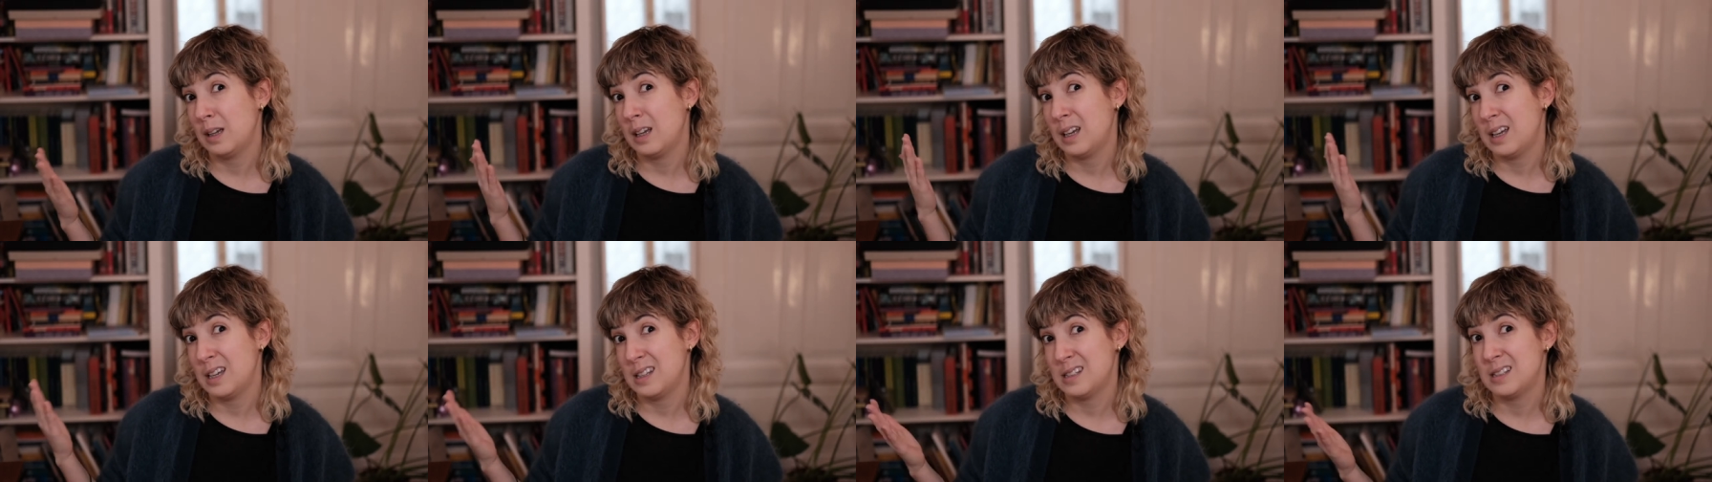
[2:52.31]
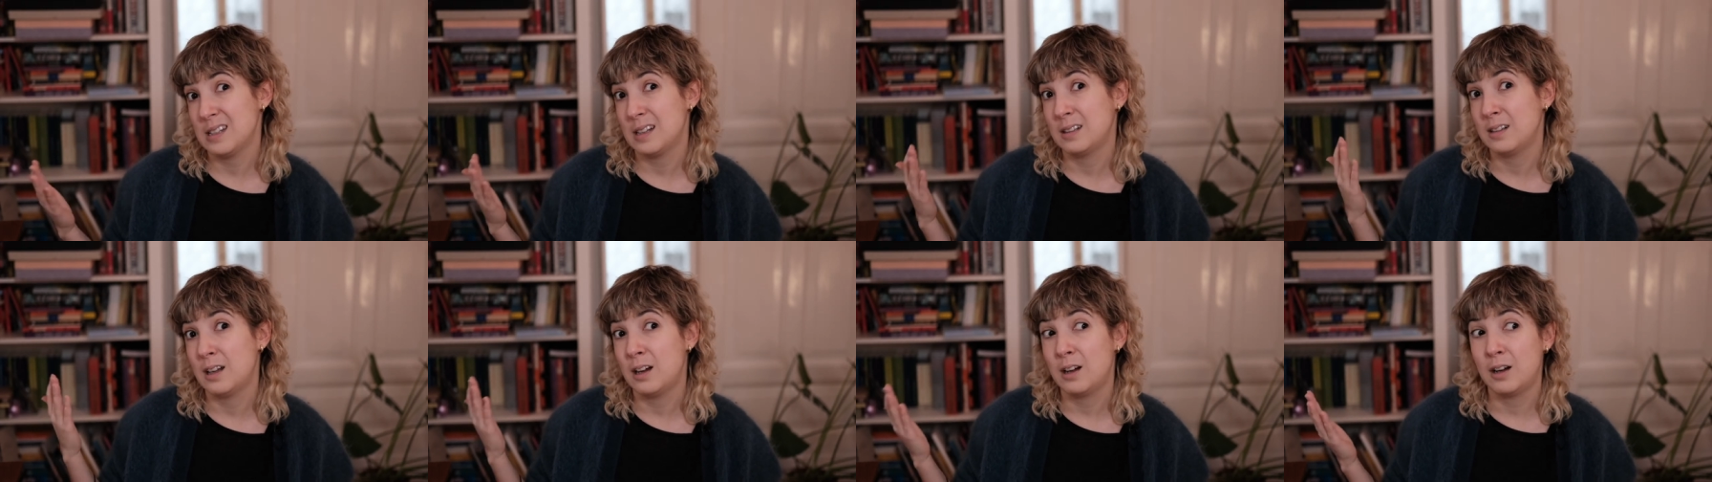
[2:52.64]

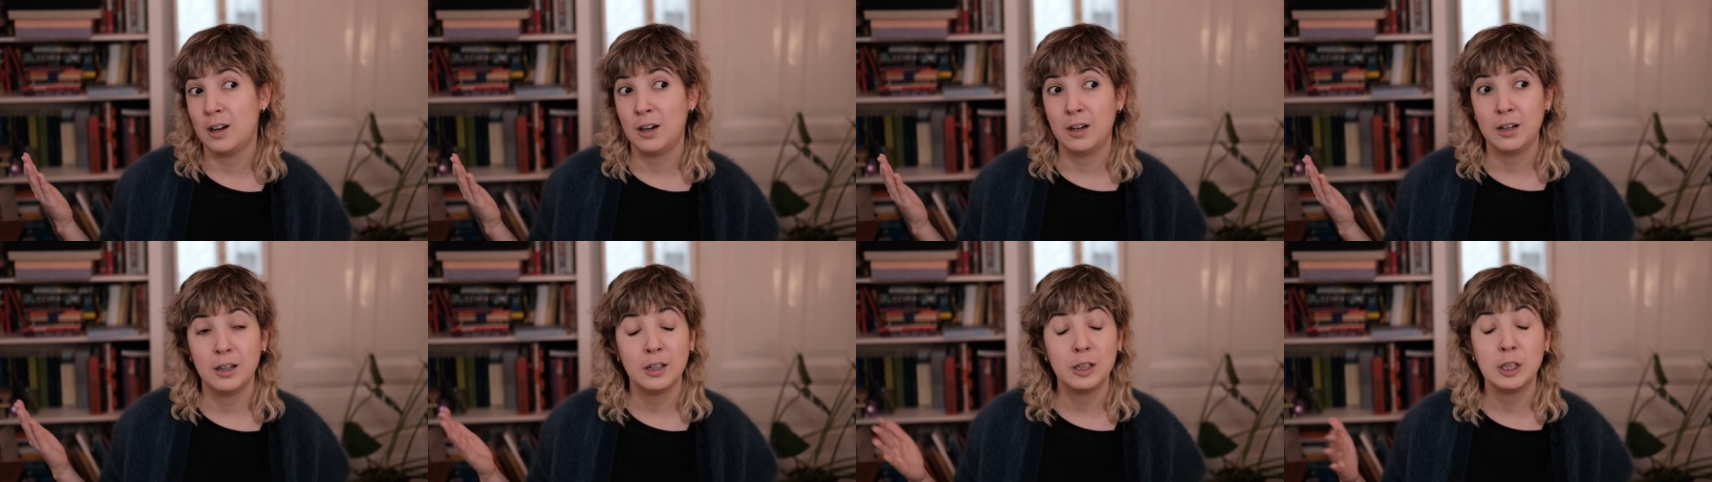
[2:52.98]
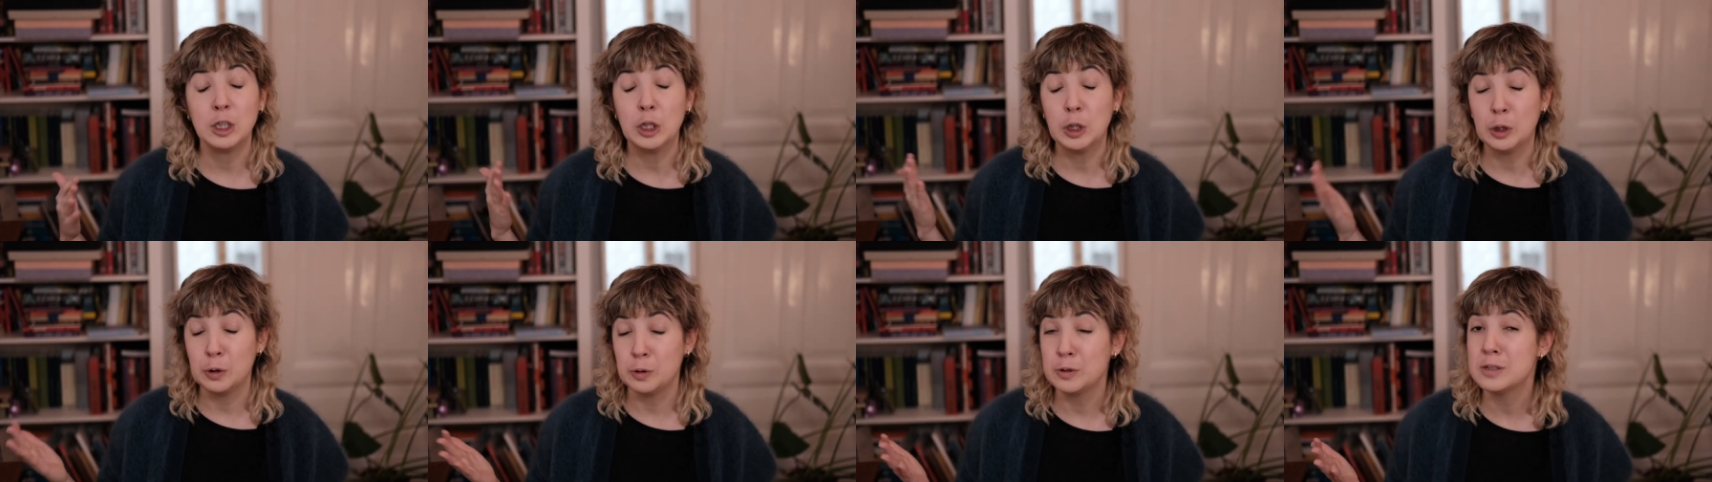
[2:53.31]
SLR
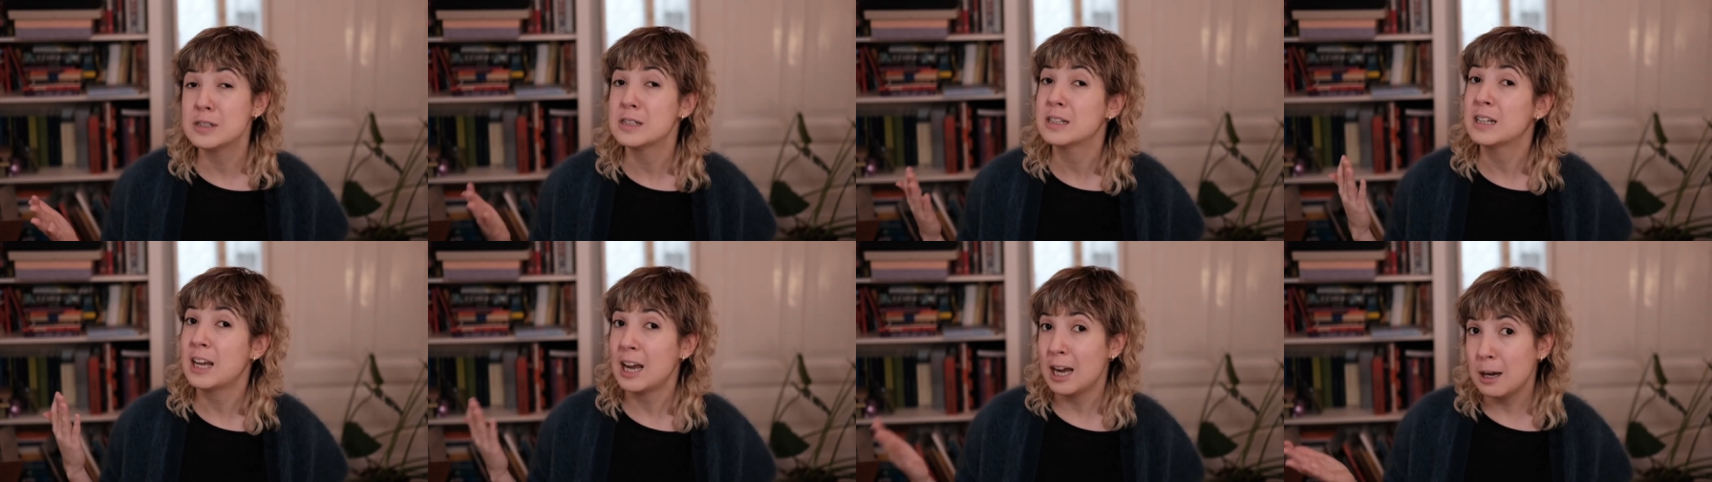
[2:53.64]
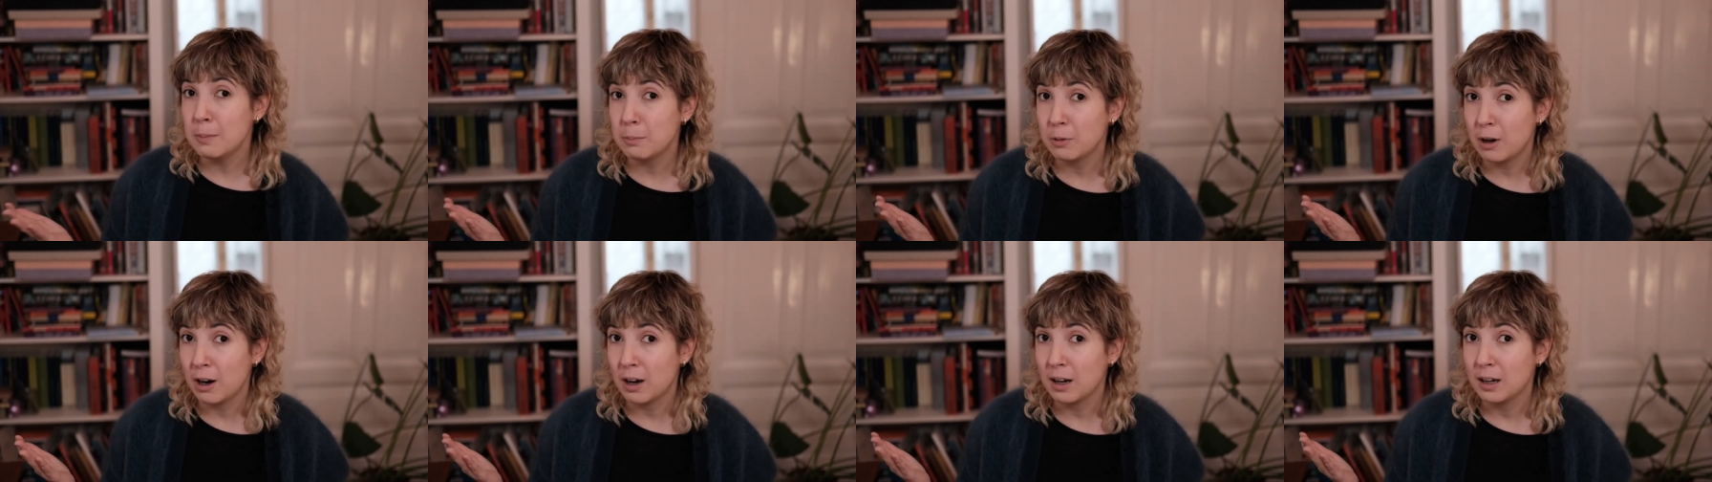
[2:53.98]
used
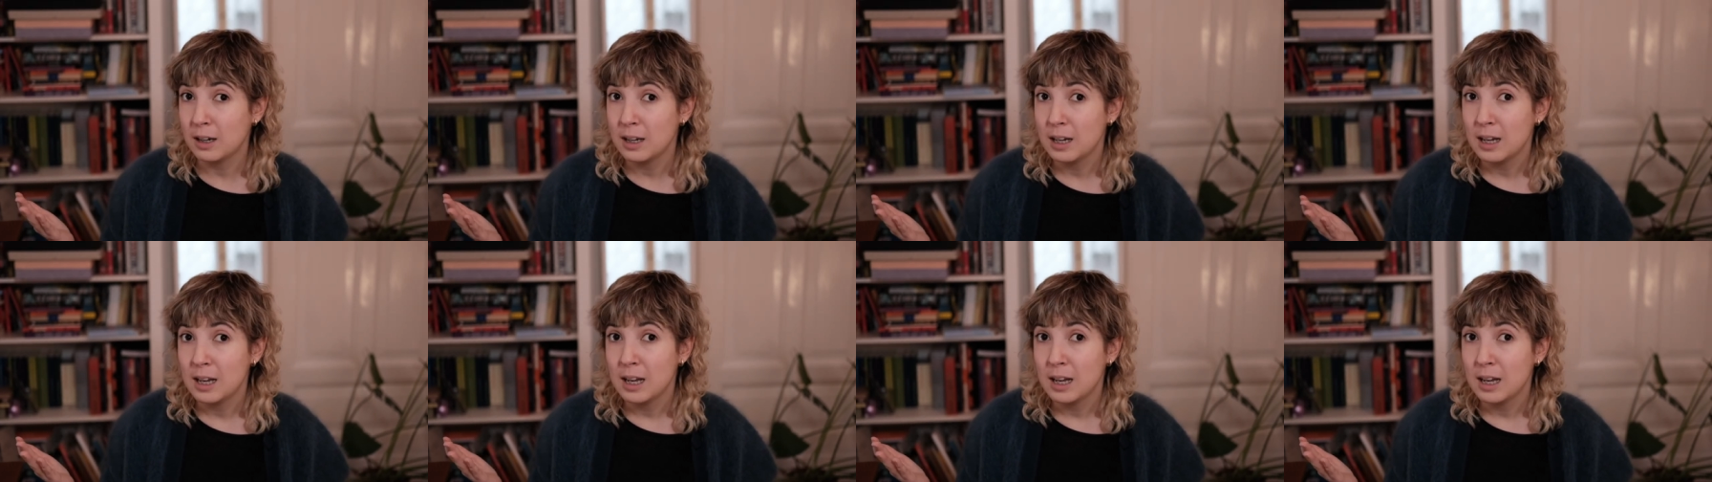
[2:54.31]
camera